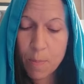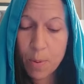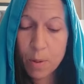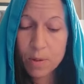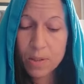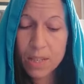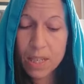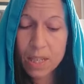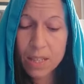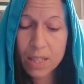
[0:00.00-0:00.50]

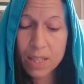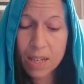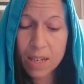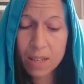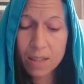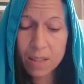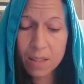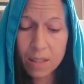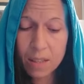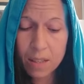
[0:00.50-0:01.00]

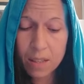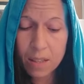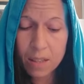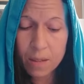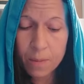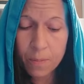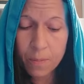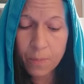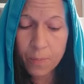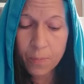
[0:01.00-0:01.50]
persistent.
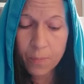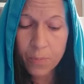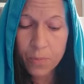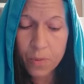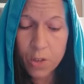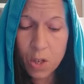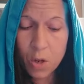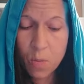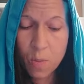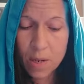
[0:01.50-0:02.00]

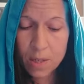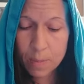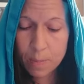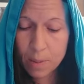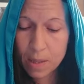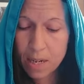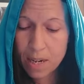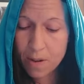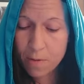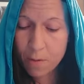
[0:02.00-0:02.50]
You must
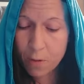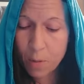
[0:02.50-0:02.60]
plead